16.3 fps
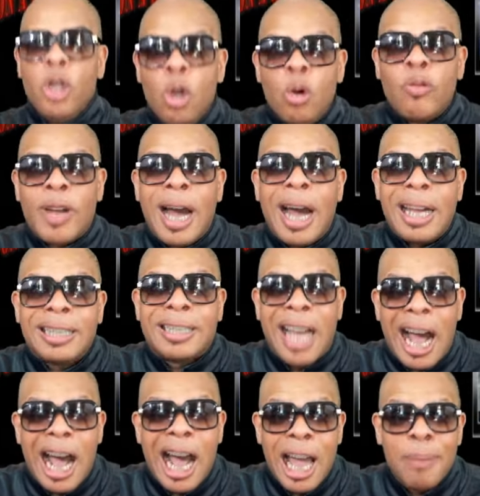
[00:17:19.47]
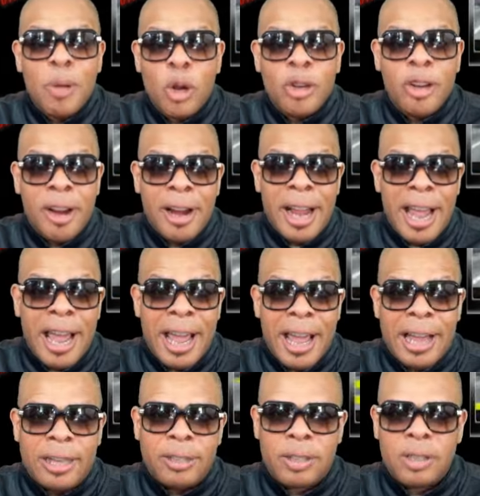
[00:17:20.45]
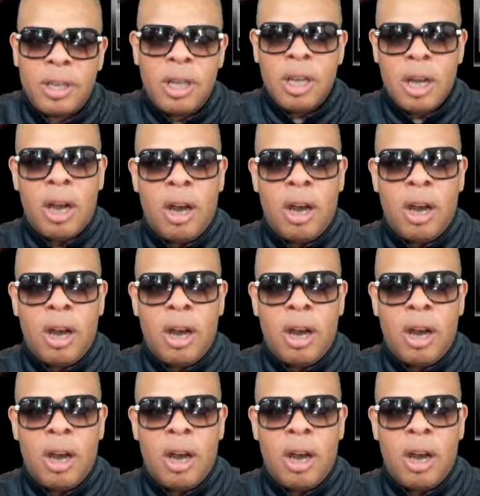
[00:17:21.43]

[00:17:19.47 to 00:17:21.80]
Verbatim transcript: You've got time on your hands.